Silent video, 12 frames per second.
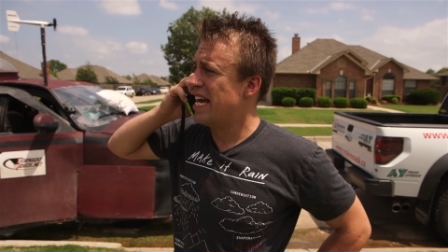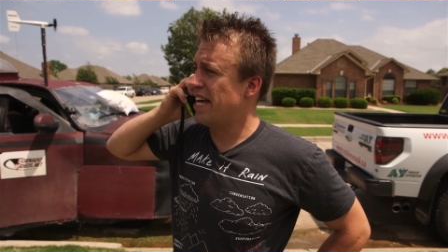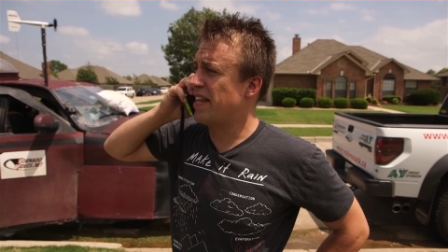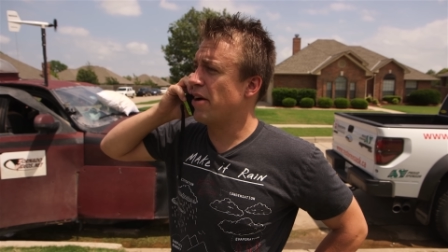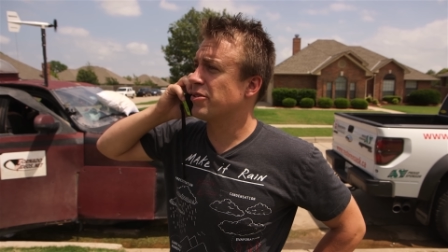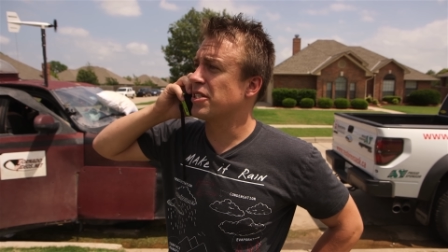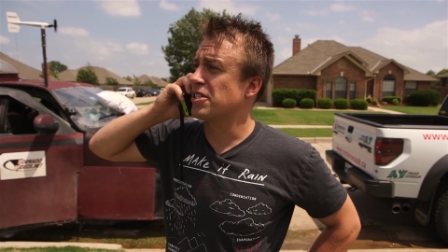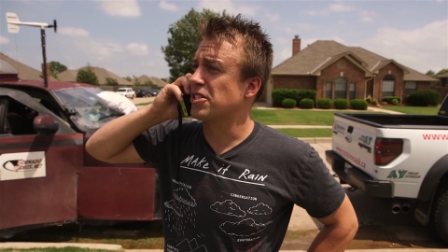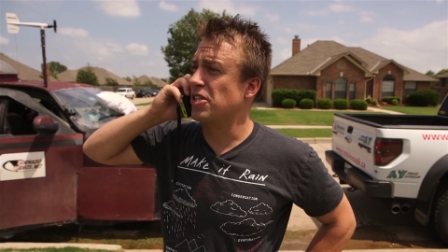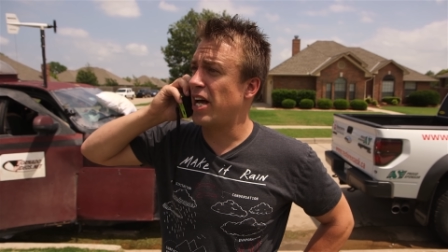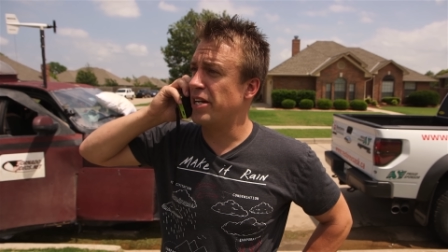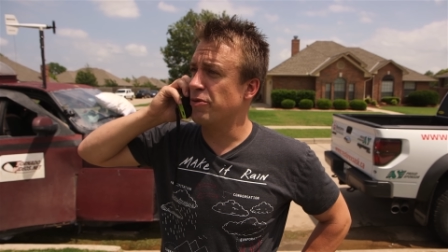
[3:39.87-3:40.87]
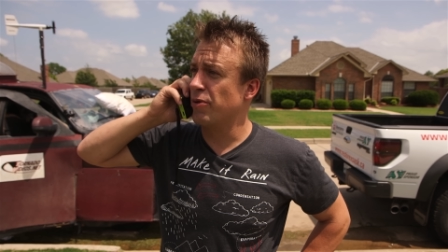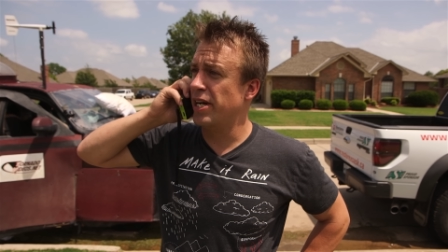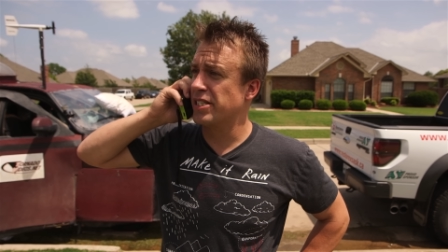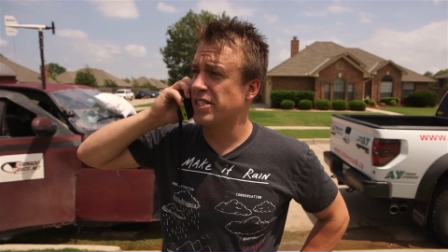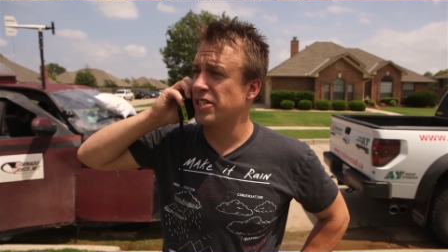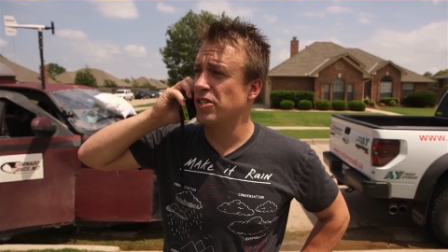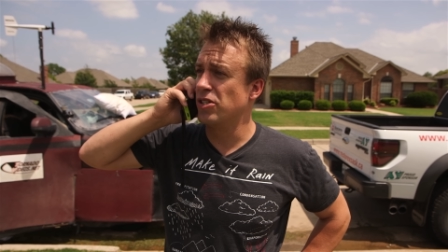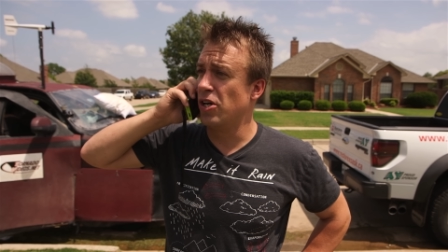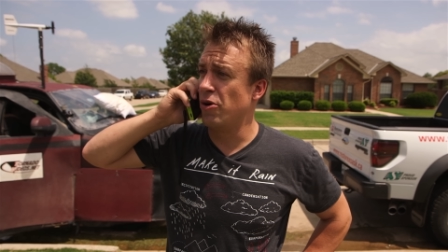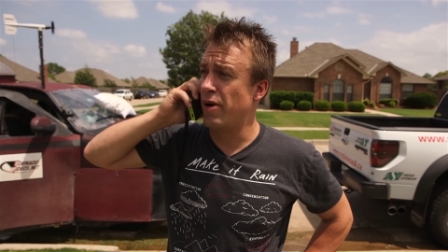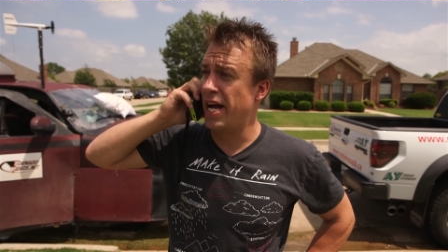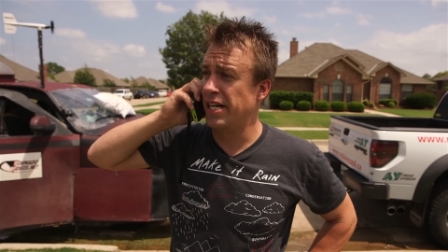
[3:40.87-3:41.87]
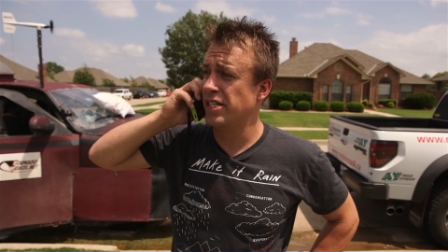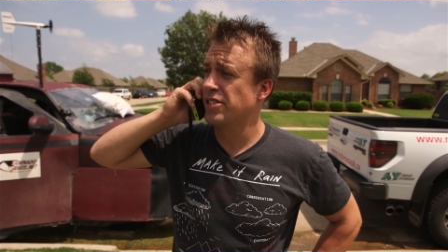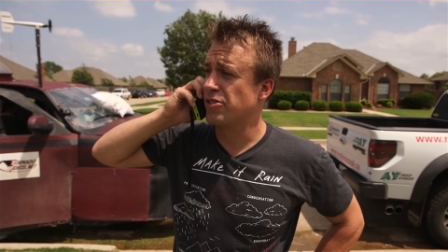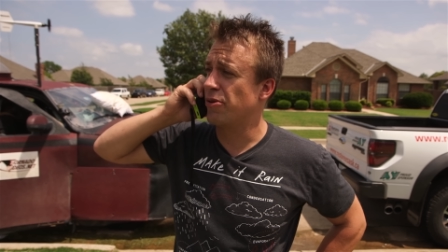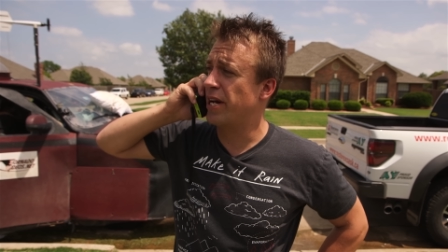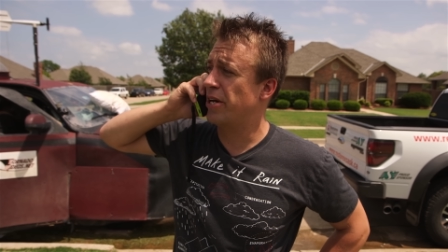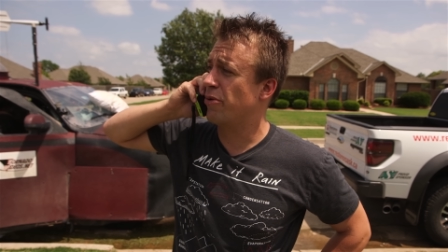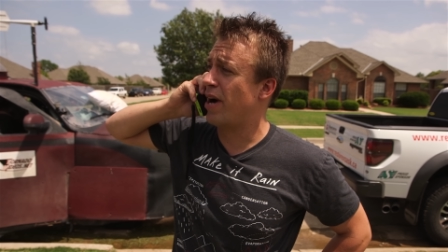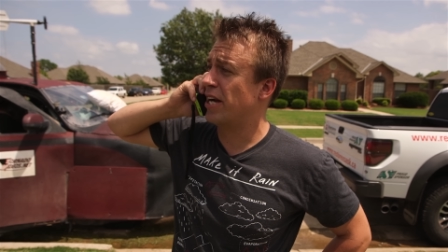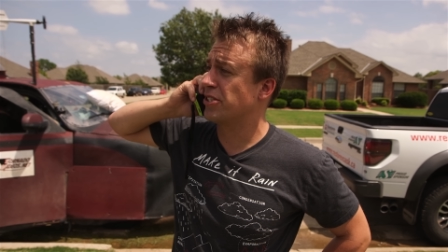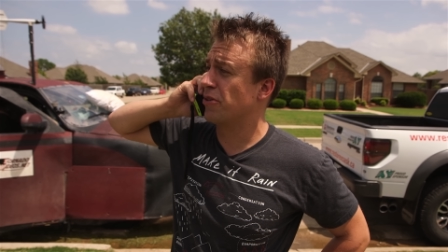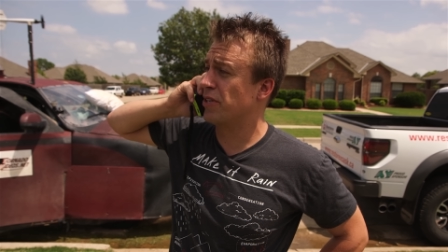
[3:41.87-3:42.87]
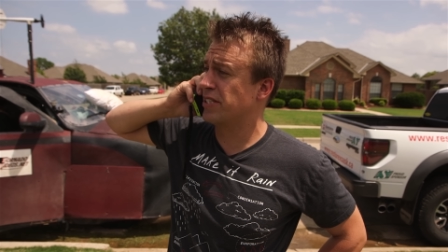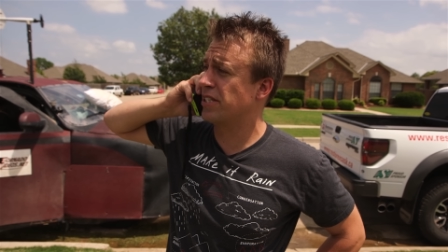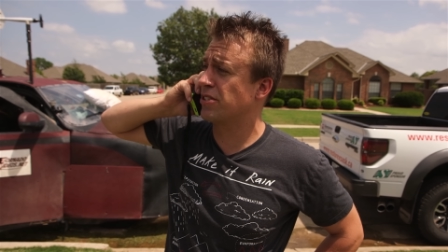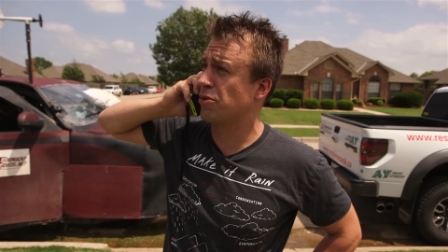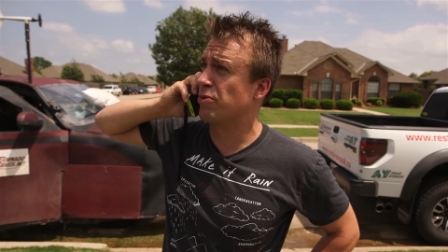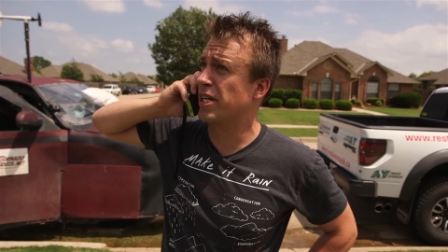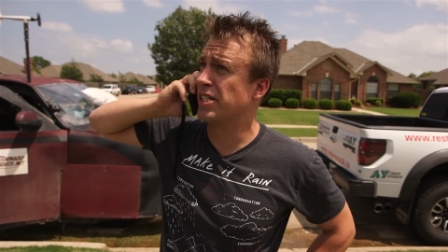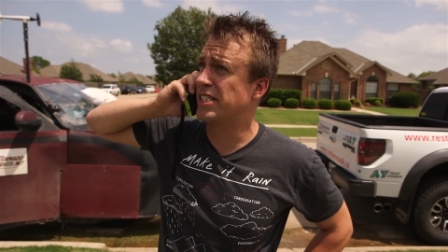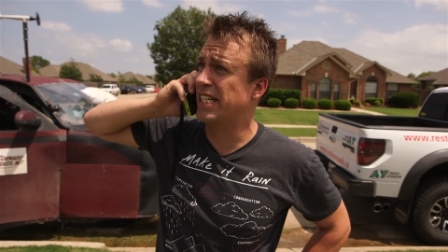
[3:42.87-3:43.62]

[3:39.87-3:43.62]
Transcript: and that was a slight risk, low end tornado watch. So this is the real